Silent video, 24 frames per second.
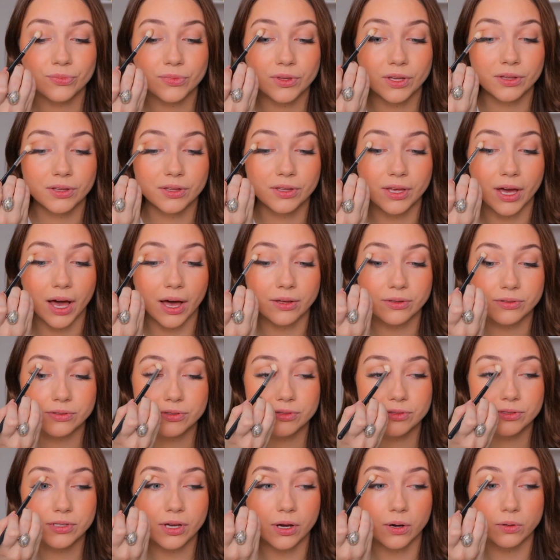Yeah,
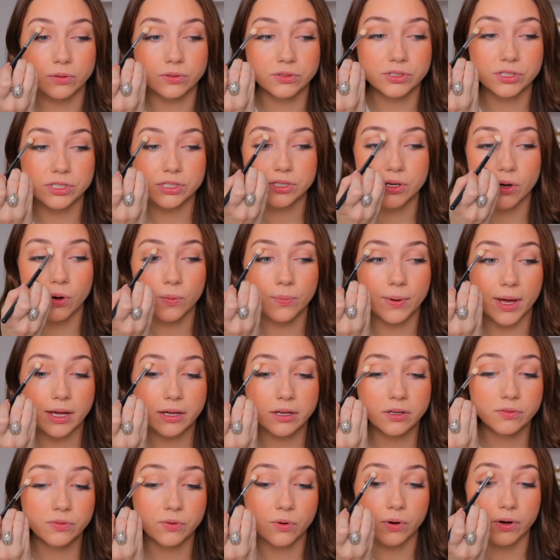so just go back
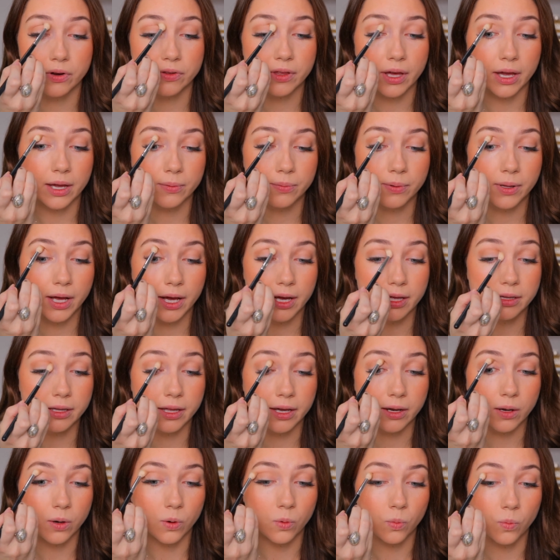and forth. I apply
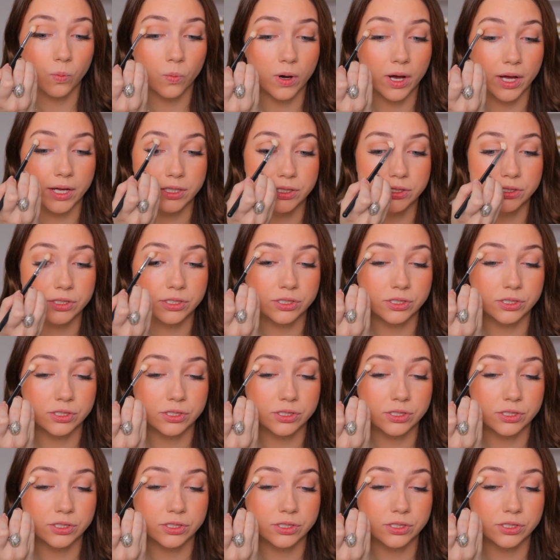like 1 to